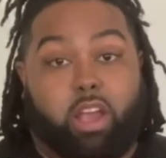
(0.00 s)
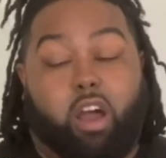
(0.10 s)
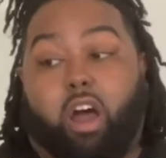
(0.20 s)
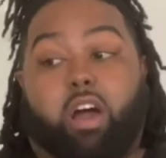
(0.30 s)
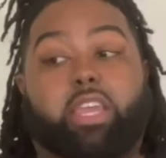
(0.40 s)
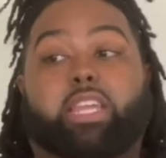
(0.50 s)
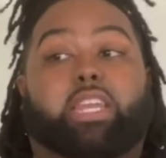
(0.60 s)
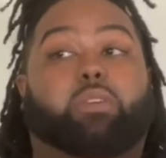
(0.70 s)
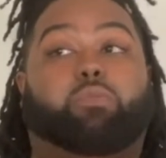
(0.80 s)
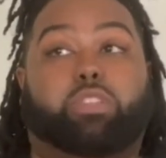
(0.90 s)
All he
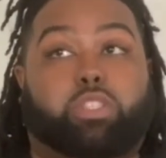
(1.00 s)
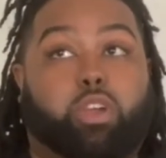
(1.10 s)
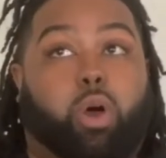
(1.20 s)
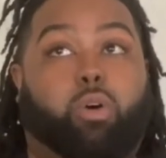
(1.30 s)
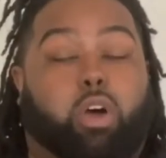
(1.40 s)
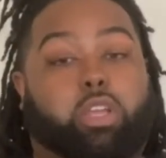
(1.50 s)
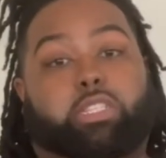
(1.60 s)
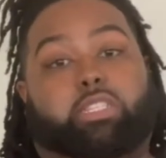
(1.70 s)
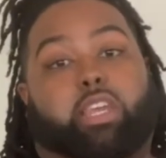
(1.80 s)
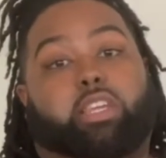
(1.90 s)
did was go on
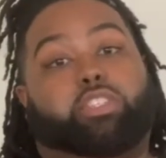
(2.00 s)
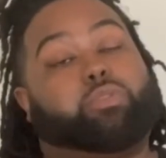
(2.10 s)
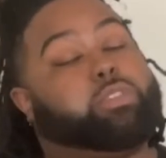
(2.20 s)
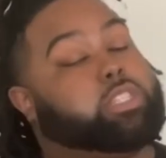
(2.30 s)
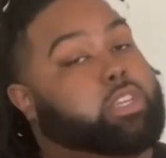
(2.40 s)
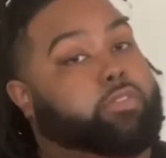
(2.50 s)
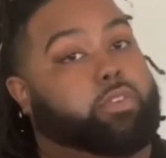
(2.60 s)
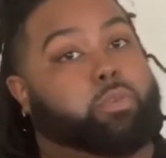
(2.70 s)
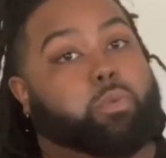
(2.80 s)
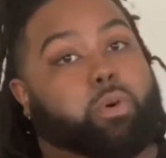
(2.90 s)
stage to receive an
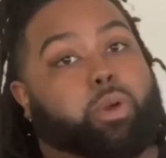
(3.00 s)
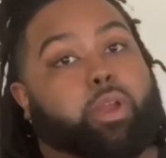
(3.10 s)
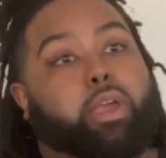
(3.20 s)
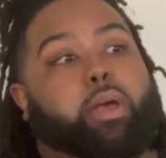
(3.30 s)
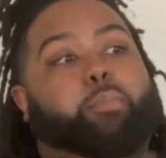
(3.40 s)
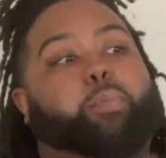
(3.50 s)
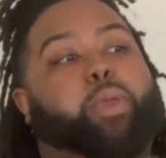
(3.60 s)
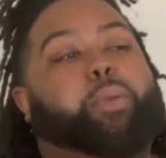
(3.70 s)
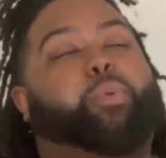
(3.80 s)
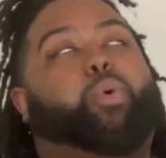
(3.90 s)
award, but
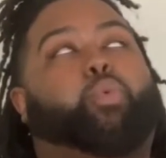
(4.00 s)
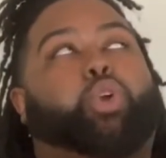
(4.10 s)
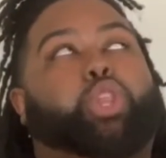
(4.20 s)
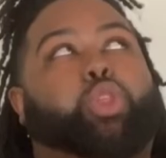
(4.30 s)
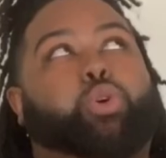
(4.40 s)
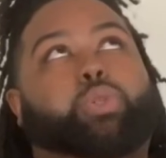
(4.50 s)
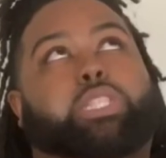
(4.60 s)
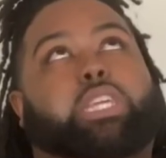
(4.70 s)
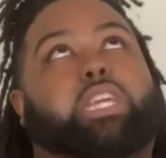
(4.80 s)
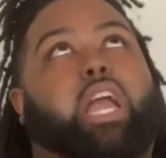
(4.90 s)
people were
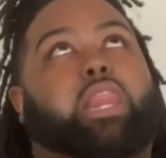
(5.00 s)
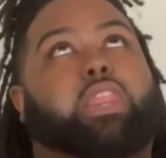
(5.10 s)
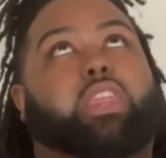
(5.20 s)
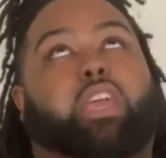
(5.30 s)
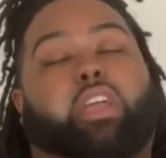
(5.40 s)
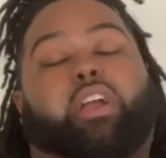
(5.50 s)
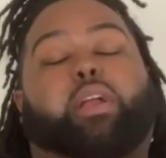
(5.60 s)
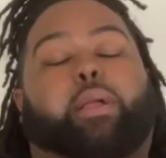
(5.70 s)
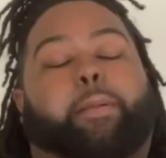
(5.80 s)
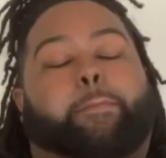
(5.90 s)
losing
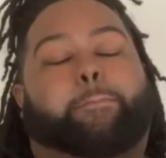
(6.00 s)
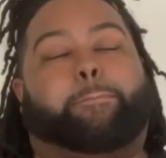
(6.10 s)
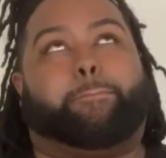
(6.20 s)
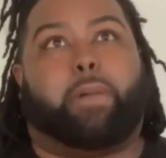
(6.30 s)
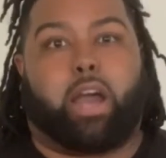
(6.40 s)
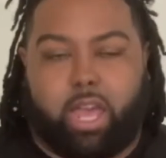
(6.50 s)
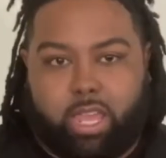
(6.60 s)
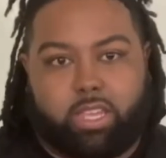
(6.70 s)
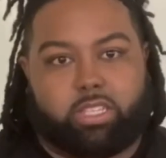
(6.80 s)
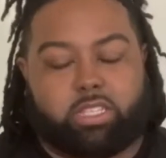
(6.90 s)
their
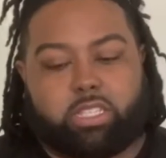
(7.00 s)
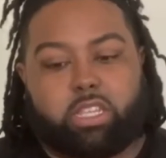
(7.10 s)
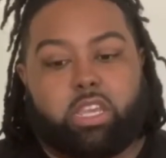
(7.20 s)
minds.